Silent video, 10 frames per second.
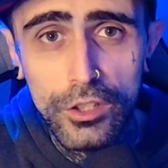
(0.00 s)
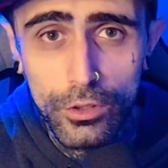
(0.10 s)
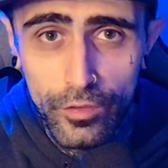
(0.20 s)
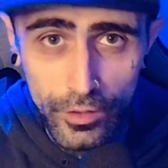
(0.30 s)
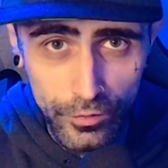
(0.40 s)

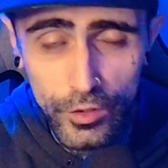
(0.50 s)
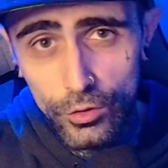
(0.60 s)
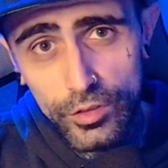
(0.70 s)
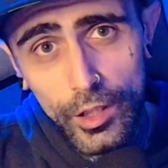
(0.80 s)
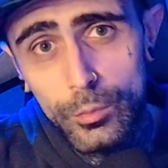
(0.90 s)
So if this video
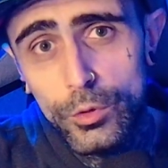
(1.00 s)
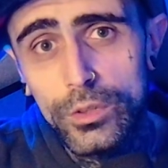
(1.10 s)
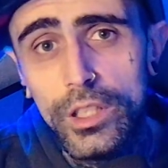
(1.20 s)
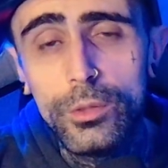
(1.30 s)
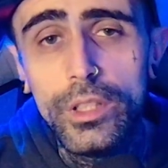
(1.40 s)
has helped you
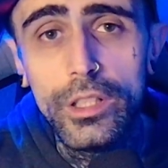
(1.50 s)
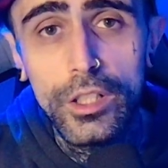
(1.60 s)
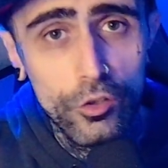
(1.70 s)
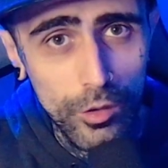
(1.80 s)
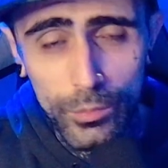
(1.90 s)
in any way,
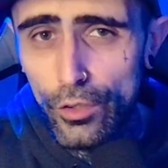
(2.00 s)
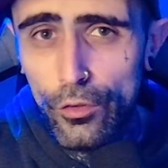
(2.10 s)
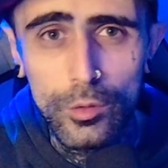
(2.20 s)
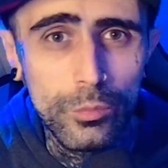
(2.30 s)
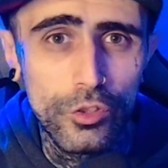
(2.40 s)
drop me a
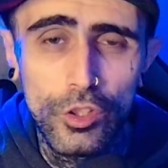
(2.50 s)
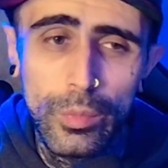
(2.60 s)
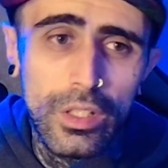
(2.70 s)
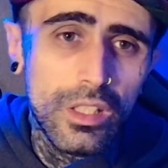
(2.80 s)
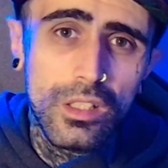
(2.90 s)
thumbs up,
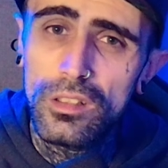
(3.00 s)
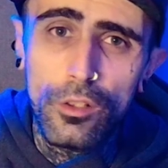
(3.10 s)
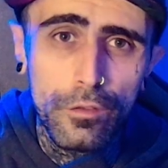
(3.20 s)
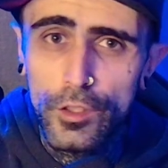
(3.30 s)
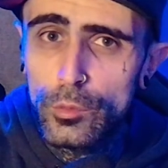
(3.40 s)

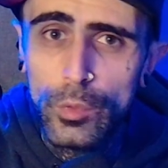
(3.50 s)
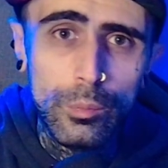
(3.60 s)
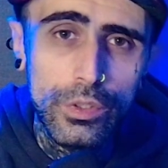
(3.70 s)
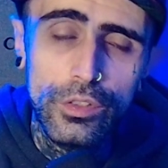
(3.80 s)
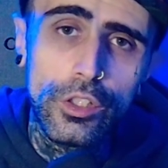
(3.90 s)
little fist
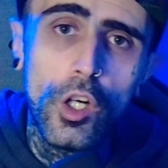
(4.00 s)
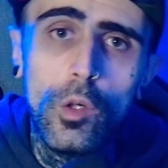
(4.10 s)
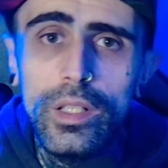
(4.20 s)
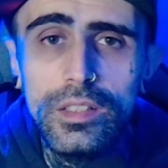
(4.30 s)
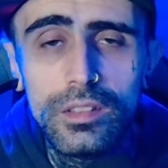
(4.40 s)
bump in the
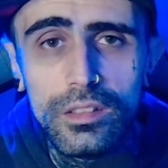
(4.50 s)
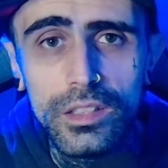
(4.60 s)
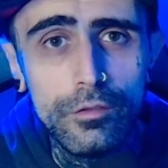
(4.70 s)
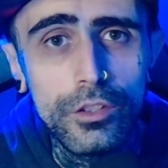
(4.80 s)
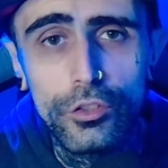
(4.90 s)
comments, and
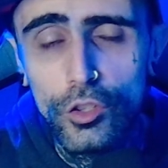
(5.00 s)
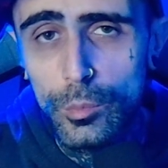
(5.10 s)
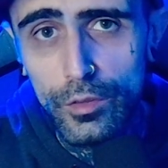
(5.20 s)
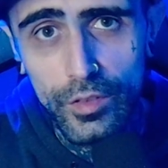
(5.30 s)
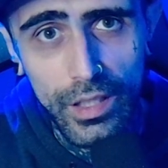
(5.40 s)
even a
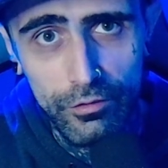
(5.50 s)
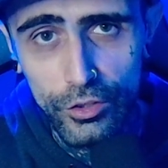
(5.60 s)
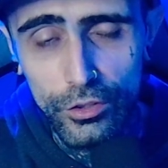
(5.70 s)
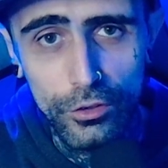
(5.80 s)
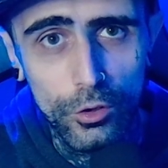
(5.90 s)
sub if you
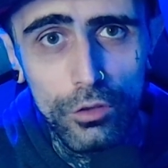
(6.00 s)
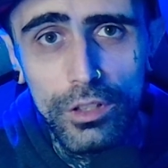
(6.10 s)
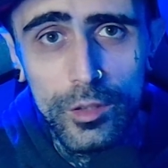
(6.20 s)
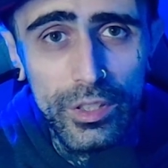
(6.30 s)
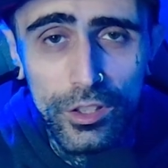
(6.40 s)
haven't done it
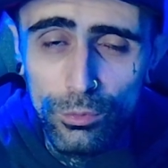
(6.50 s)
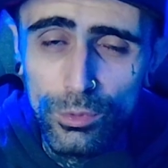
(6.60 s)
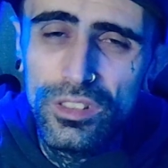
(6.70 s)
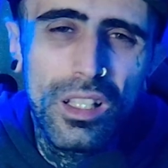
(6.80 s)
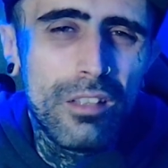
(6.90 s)
already, because we
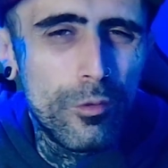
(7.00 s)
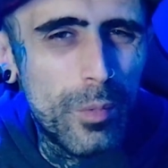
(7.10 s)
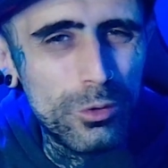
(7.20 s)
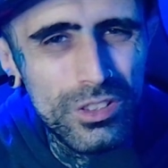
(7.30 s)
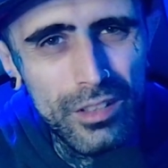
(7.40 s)
still have
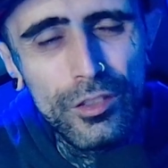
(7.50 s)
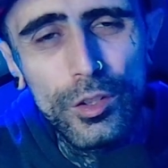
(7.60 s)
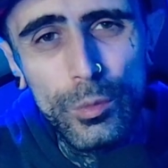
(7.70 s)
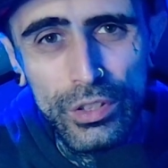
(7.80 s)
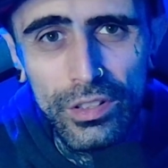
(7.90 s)
about
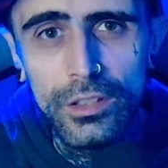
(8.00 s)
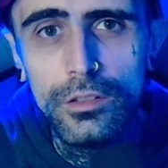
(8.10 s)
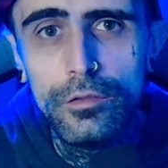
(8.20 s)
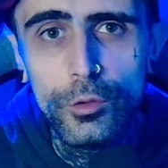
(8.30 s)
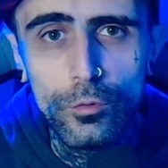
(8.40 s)
70%
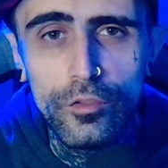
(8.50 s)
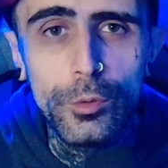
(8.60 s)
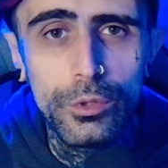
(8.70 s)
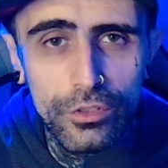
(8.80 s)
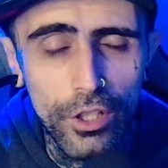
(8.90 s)
of you
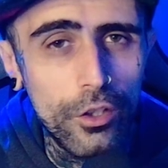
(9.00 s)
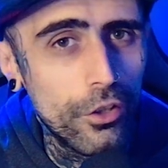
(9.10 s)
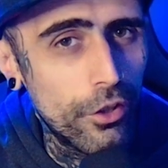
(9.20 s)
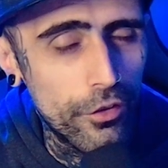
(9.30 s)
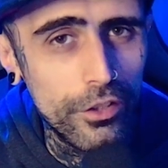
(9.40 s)
viewers
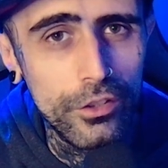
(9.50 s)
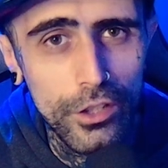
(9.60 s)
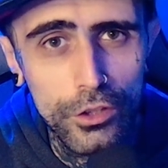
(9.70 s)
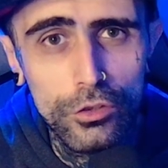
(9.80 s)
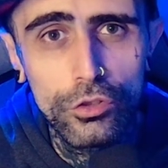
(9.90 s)
that are
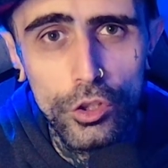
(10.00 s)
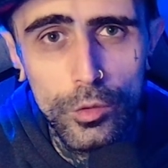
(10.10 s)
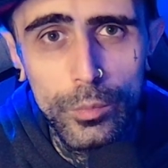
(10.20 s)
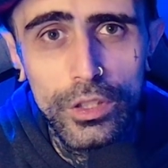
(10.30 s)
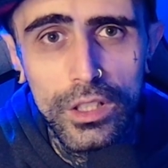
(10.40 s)
not
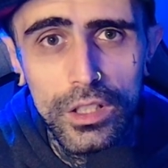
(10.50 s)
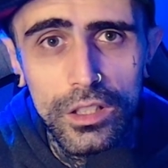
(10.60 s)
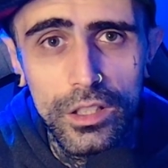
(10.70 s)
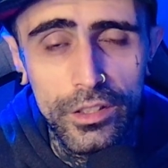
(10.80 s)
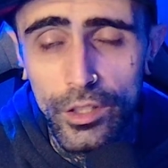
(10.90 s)
subbed,
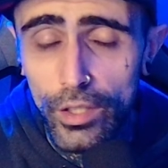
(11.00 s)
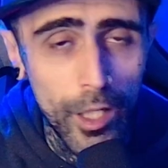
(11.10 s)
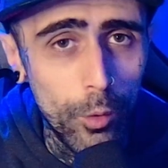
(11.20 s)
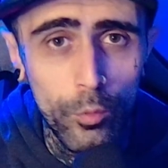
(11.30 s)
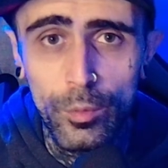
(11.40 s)
and it
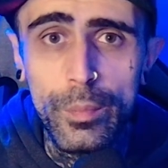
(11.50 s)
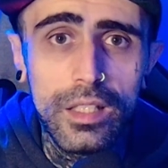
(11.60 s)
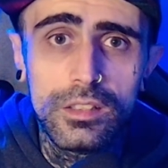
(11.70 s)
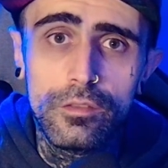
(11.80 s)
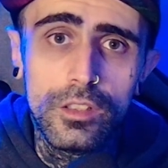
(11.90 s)
helps me
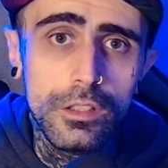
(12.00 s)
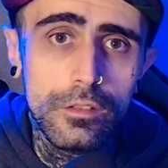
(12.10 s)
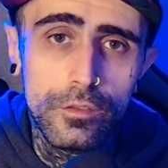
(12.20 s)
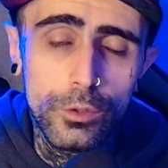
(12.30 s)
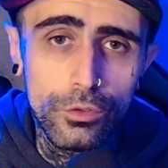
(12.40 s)
massively
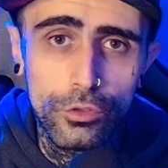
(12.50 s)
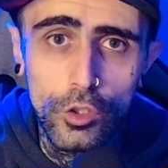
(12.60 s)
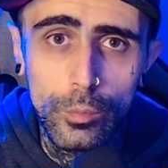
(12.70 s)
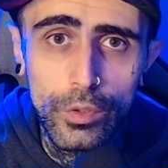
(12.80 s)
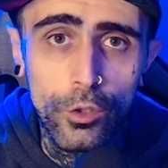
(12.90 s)
if you'd
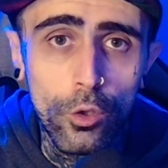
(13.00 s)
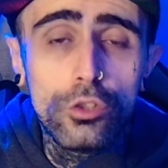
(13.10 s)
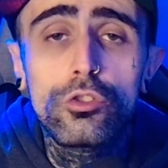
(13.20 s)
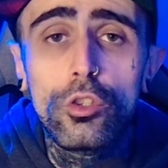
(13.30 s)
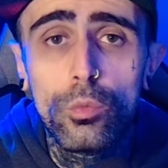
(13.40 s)
sub. And
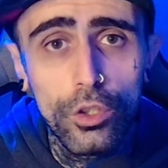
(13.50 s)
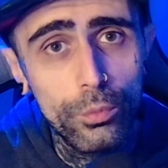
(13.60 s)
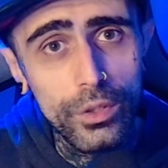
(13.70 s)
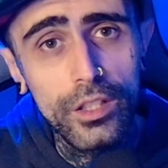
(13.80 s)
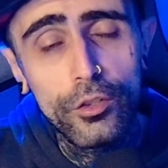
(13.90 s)
also, once
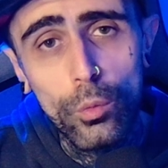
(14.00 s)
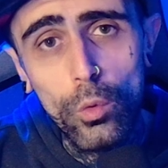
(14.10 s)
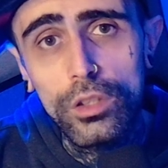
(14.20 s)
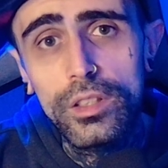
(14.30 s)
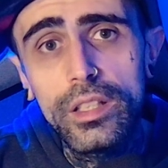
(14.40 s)
we get to
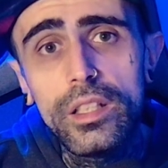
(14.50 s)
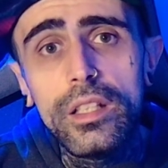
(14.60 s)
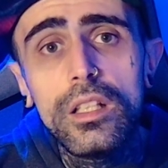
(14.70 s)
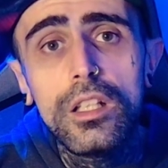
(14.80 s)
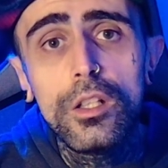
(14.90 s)

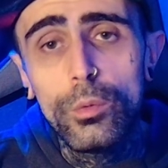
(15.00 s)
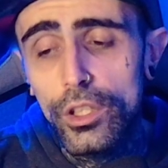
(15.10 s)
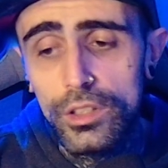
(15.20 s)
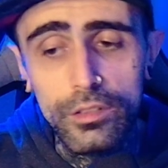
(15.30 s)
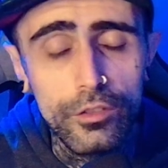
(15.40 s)
1k, we
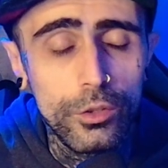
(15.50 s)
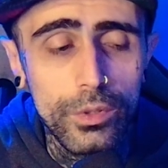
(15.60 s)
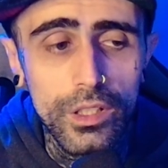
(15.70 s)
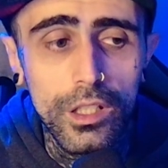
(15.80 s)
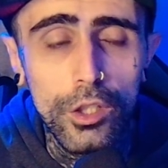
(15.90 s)
are giving
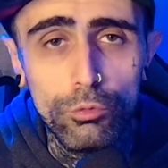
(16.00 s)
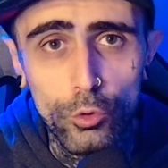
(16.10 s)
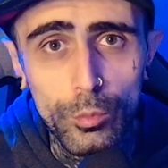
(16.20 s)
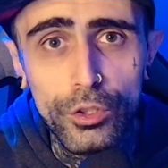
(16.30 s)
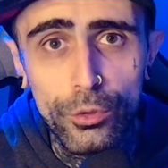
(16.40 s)
away a
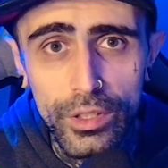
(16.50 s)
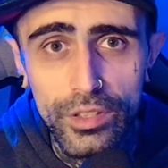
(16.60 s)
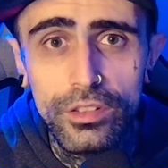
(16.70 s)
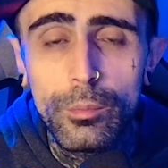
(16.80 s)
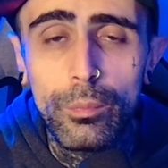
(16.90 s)
Ruby
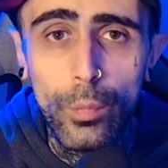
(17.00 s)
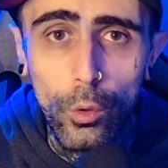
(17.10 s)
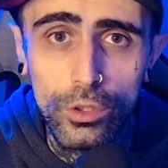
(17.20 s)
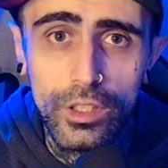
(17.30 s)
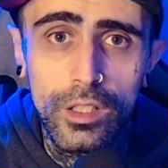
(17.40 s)
Twist
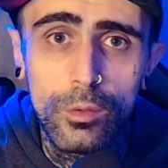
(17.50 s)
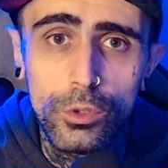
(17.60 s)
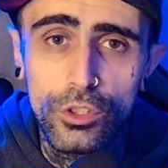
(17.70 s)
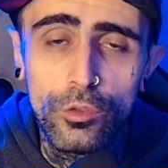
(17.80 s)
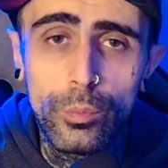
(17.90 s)
ball kit,
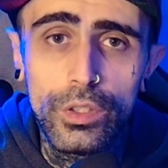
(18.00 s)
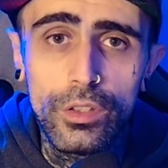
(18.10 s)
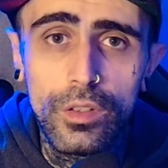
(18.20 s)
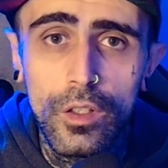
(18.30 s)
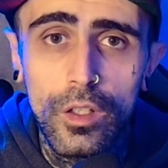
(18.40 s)
which has been